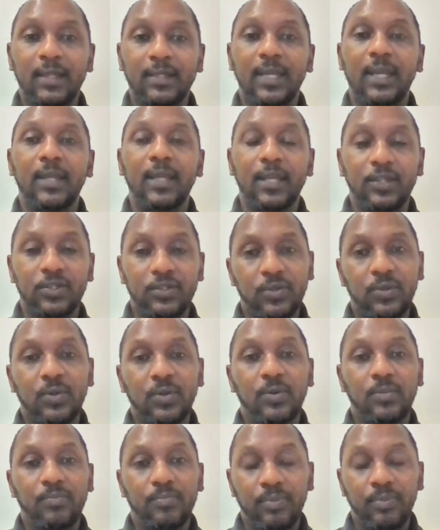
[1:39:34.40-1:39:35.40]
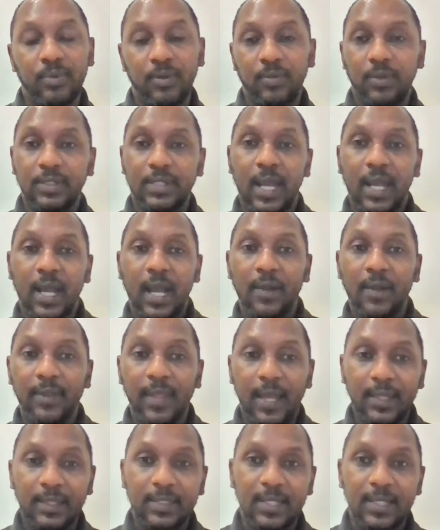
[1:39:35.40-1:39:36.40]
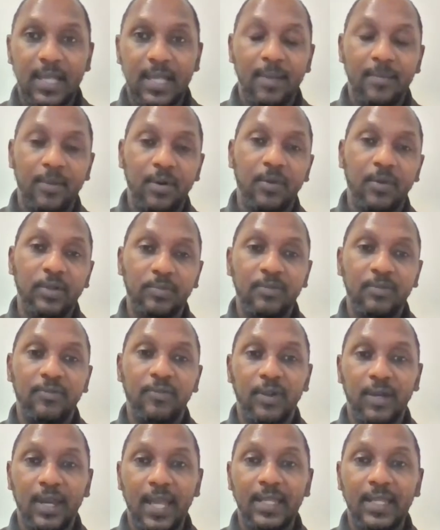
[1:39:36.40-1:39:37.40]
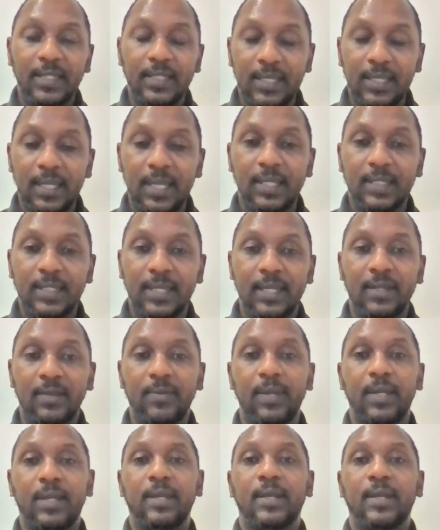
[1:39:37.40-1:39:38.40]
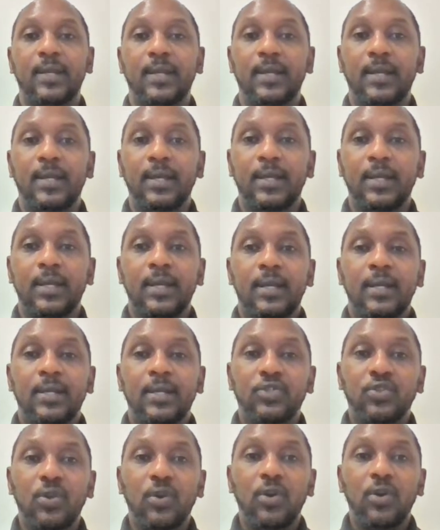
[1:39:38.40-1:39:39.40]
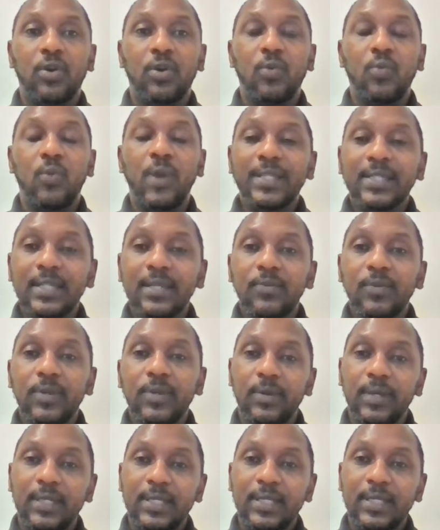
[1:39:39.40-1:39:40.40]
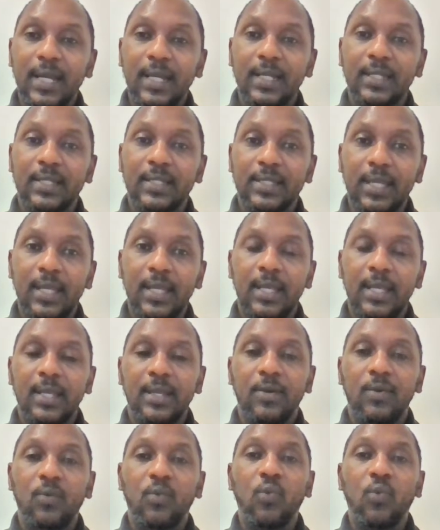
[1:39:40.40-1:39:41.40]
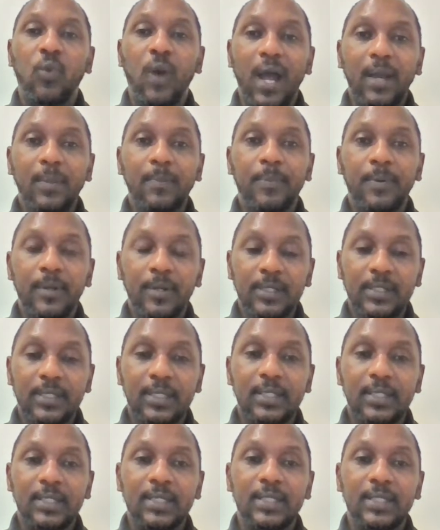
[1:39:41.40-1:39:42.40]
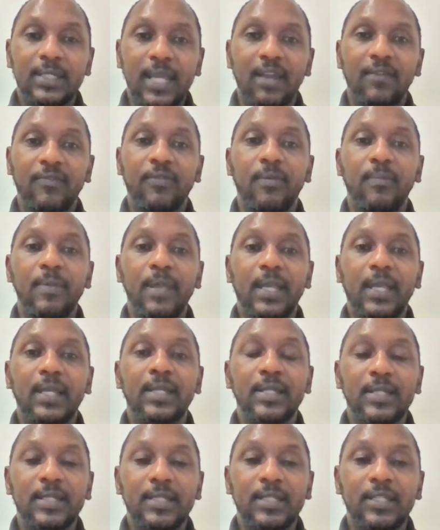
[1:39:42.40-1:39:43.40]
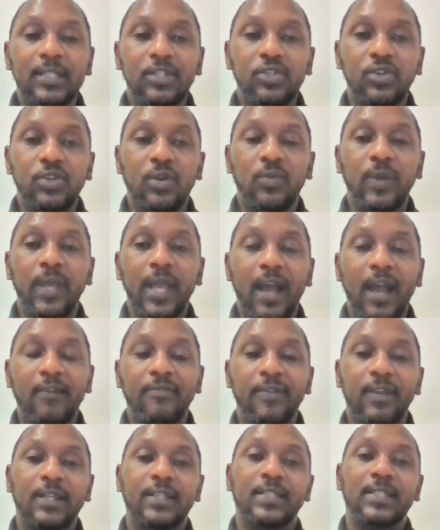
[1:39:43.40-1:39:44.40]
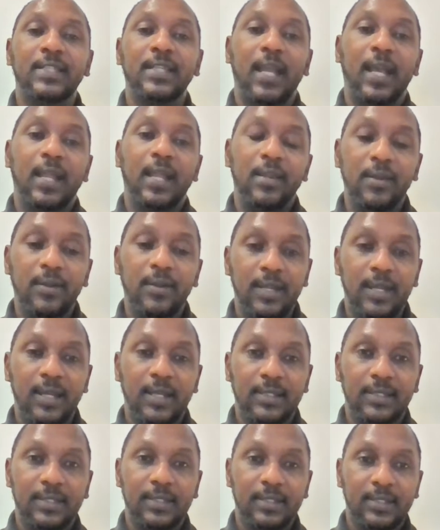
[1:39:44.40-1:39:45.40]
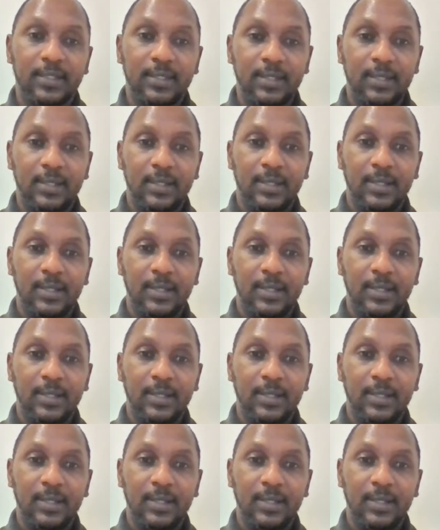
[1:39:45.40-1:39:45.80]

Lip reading: That year, so it was around that time, but it was before 98 anyway. So what are they say? One person decide for make a decision will affect Sierra Leoneans.